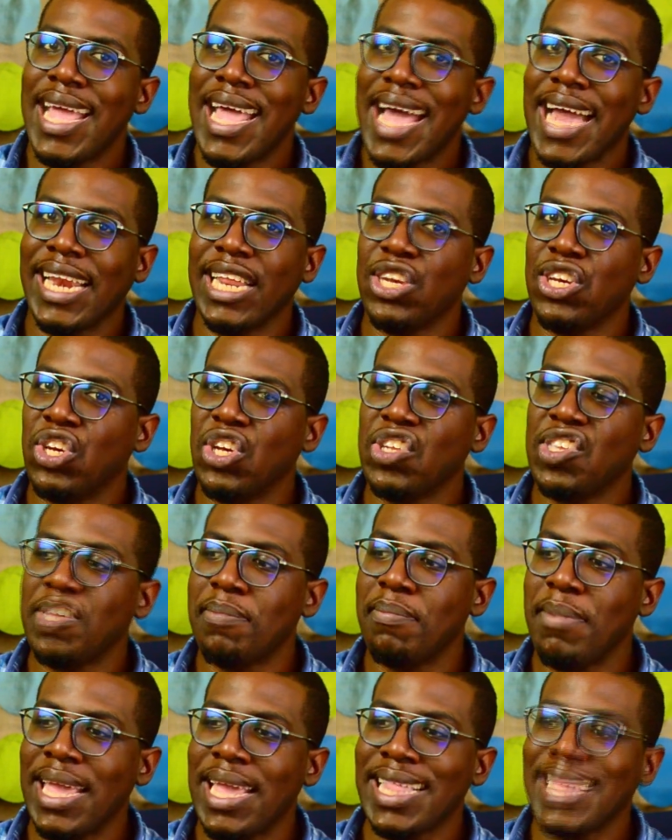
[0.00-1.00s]
And it doesn't
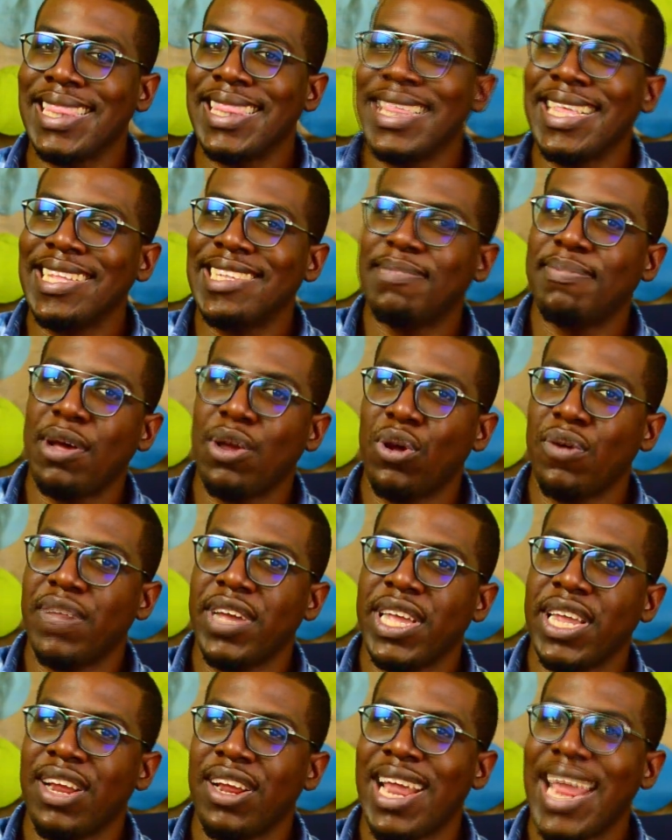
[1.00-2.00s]
make this man over
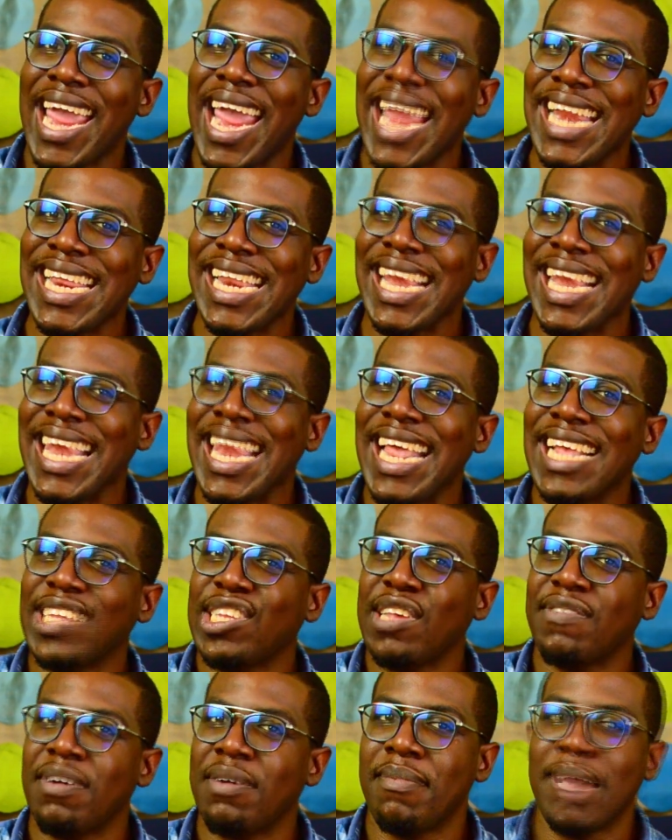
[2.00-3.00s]
here any less
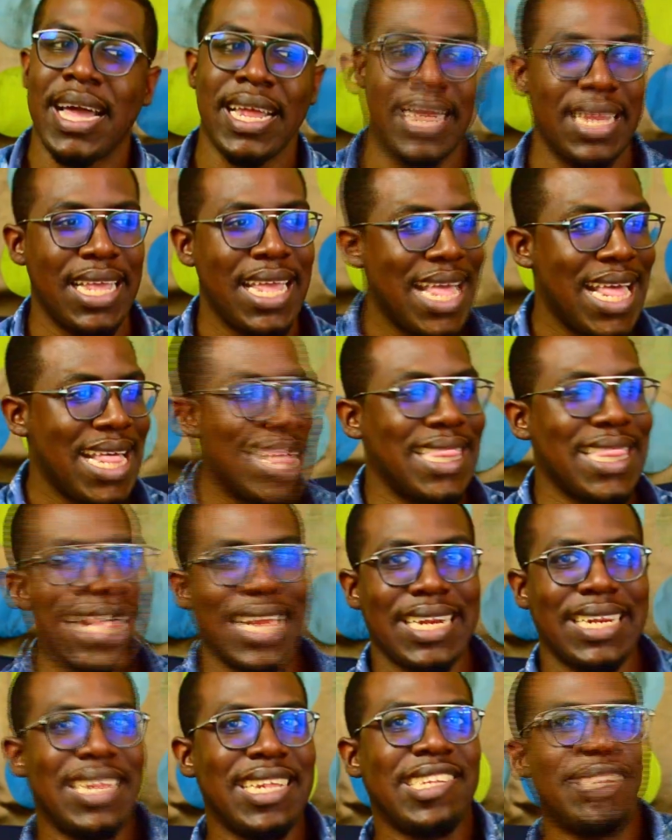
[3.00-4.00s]
of a man
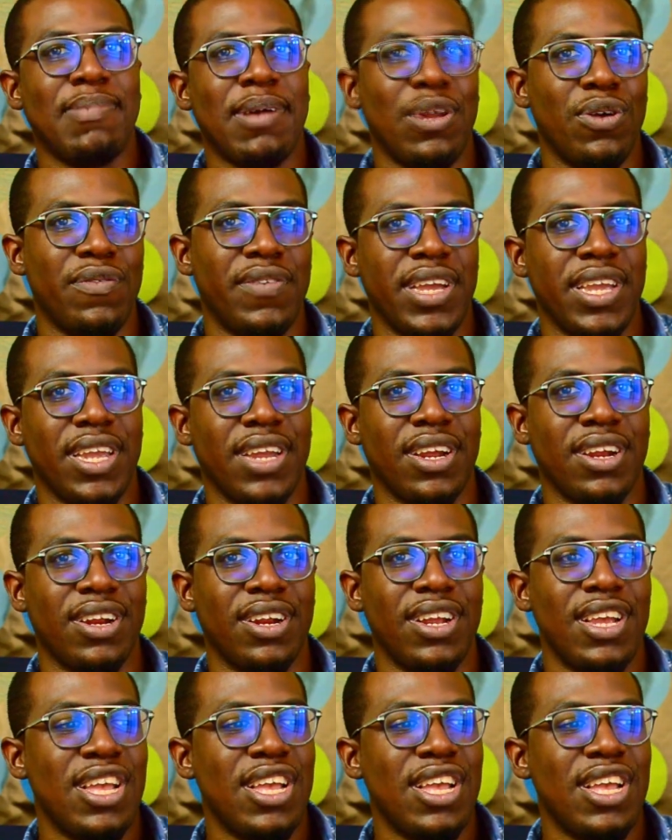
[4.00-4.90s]
than this man over here.